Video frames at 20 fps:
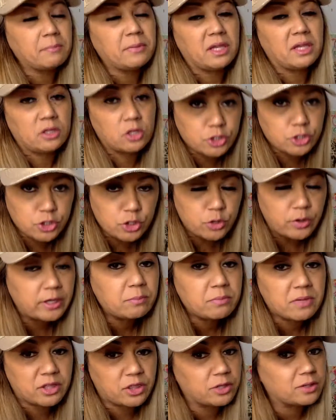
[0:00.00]
in your join
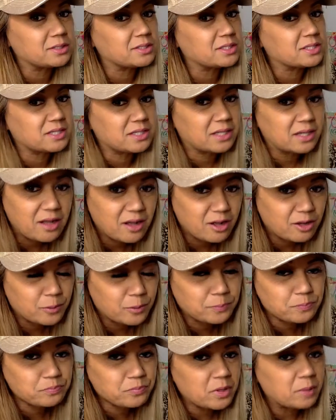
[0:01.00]
month, you can
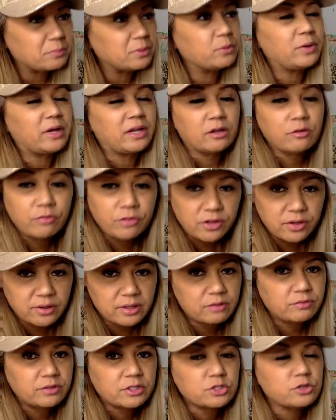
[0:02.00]
still be waiting for your
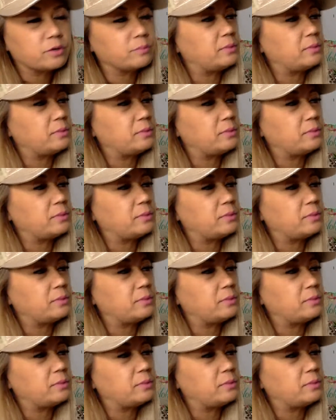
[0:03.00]
inventory.